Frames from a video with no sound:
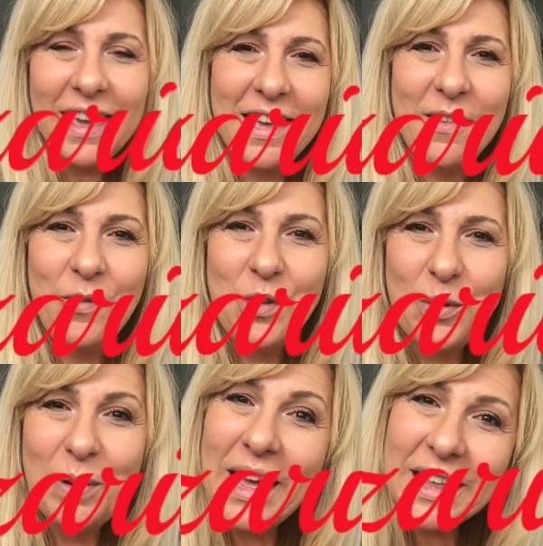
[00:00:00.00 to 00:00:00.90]
If
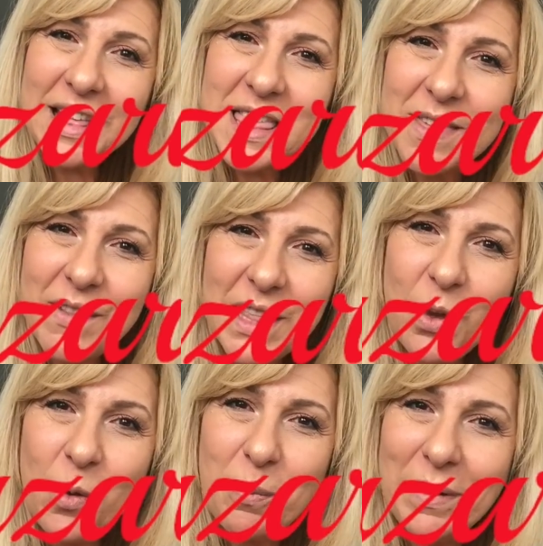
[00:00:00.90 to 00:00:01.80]
you like this
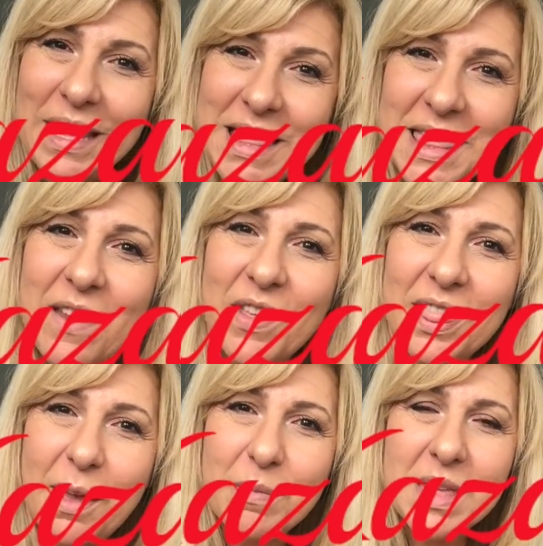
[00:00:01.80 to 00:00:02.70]
video, please give it
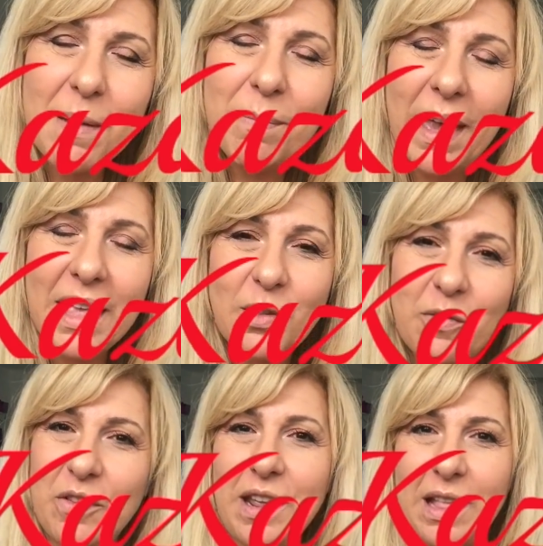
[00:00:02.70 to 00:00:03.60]
thumbs up and
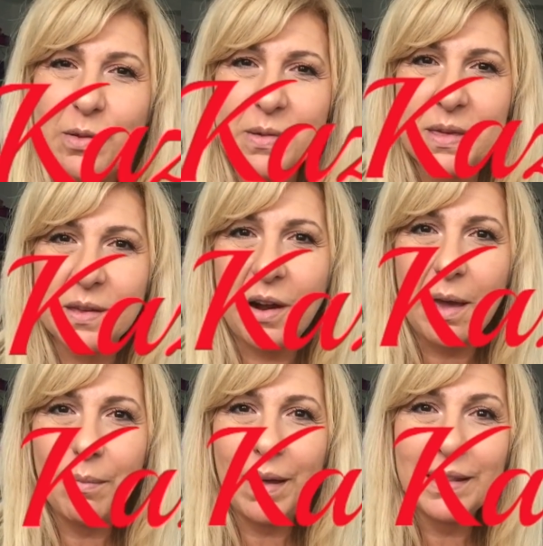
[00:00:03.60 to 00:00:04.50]
don't forget to
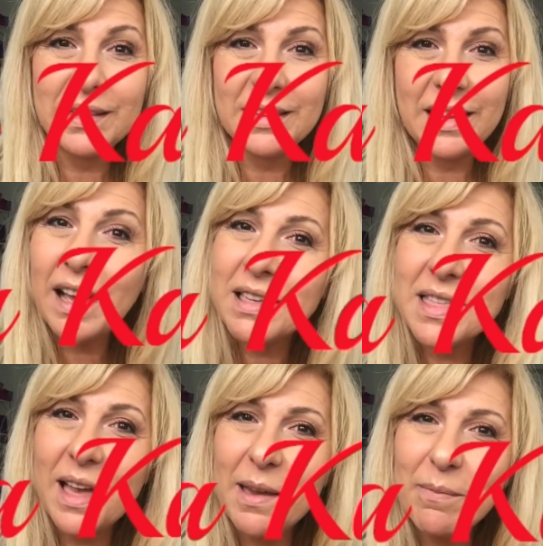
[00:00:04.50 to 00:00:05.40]
subscribe. Until
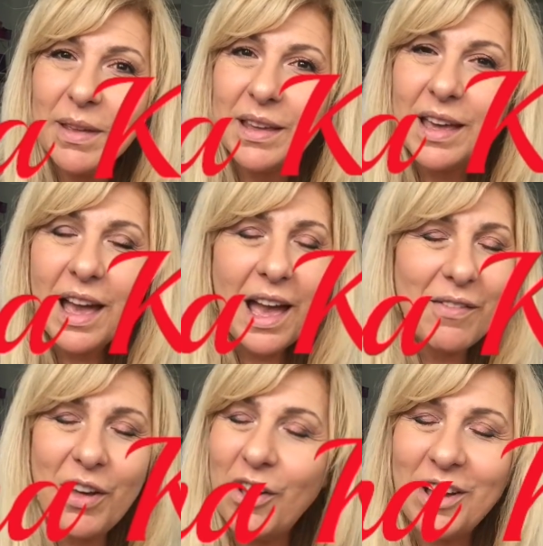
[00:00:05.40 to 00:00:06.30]
next time, have an